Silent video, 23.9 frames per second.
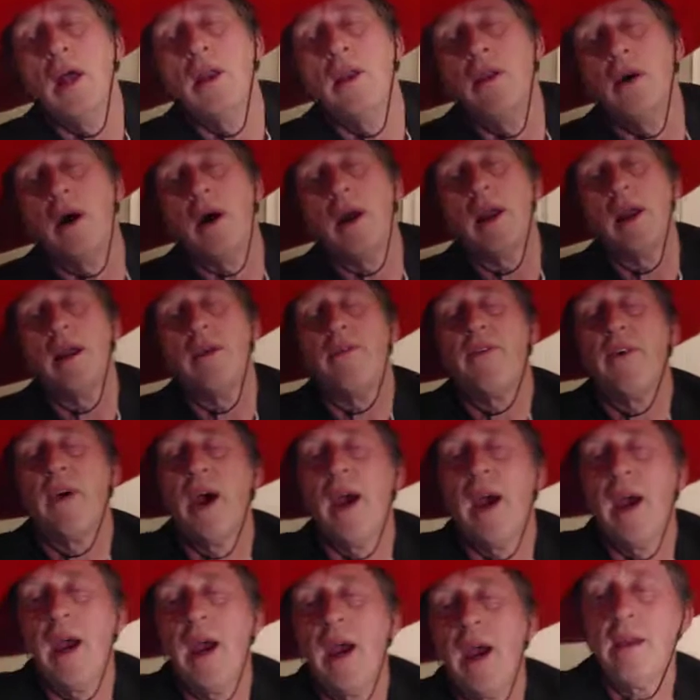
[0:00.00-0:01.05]
Knight
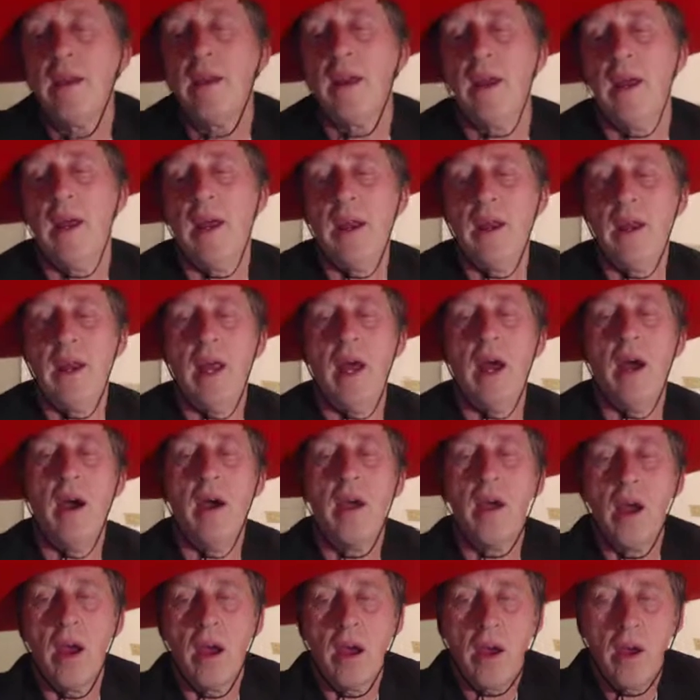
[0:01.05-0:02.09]
f8, and now
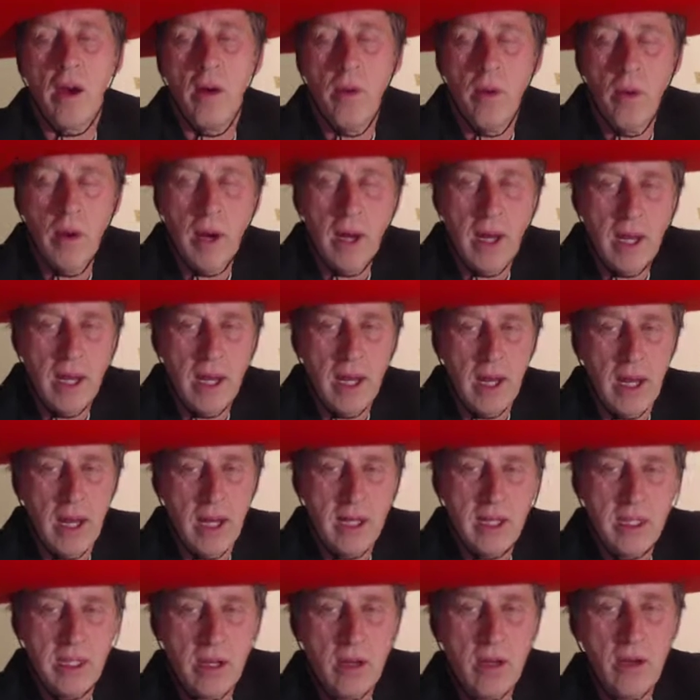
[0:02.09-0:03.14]
I go queen
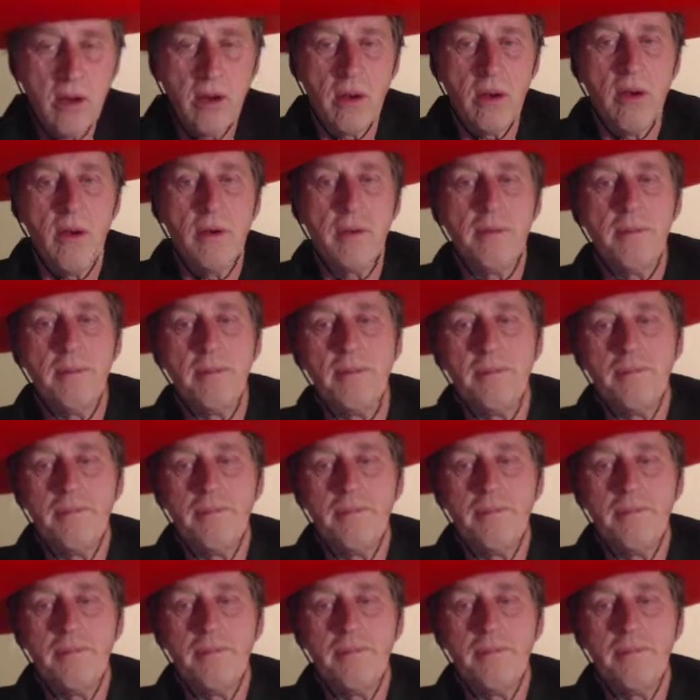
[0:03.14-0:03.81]
e2.